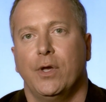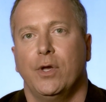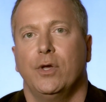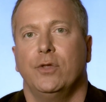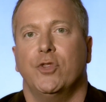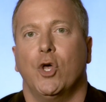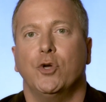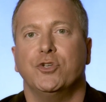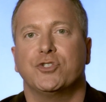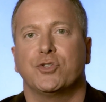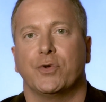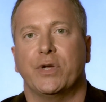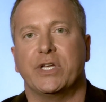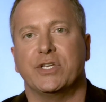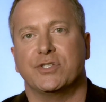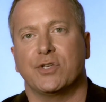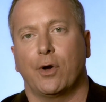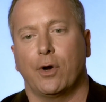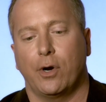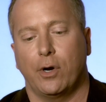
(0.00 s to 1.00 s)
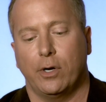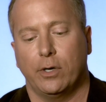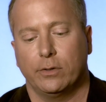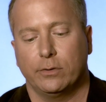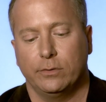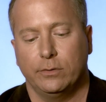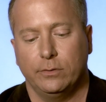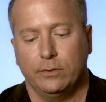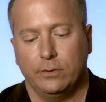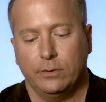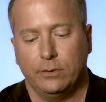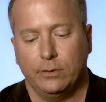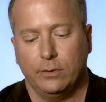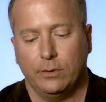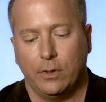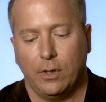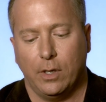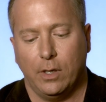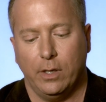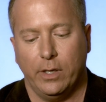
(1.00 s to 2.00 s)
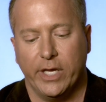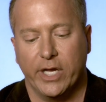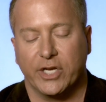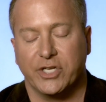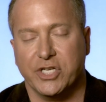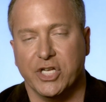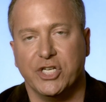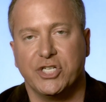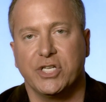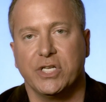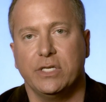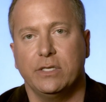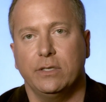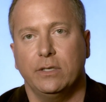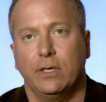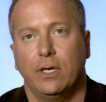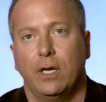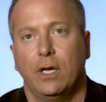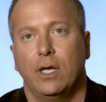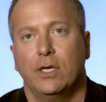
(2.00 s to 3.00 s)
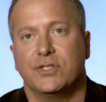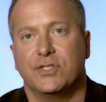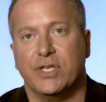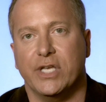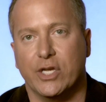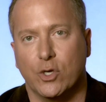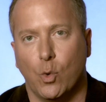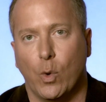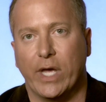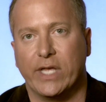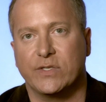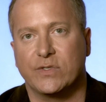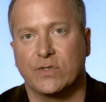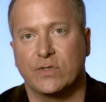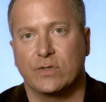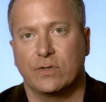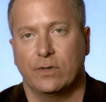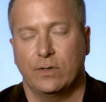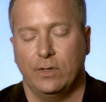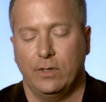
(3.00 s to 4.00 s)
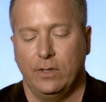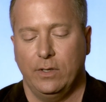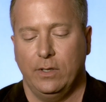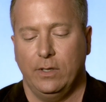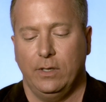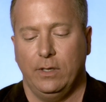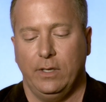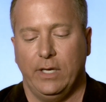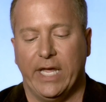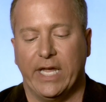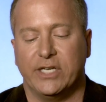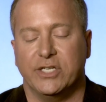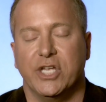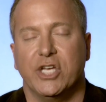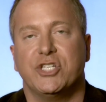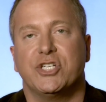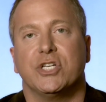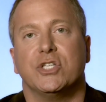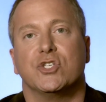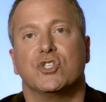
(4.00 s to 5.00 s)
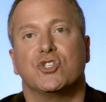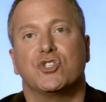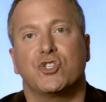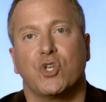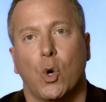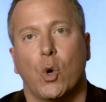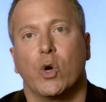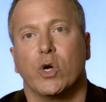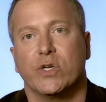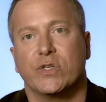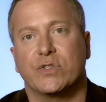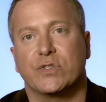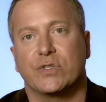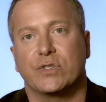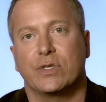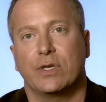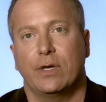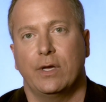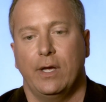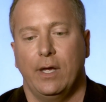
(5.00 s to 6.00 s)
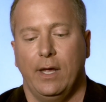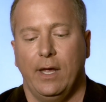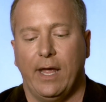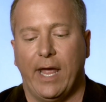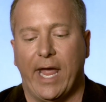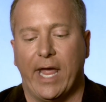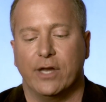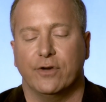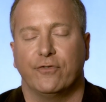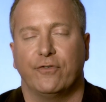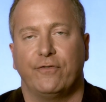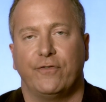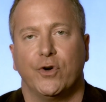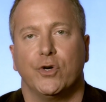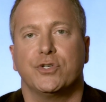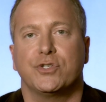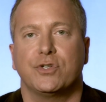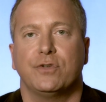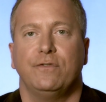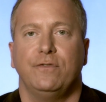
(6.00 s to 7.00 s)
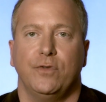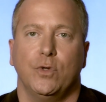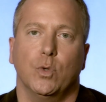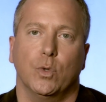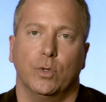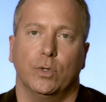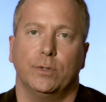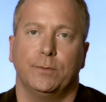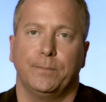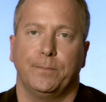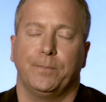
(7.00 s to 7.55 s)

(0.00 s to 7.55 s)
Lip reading: Those things are ignition sequence, ignition source, and first fuel.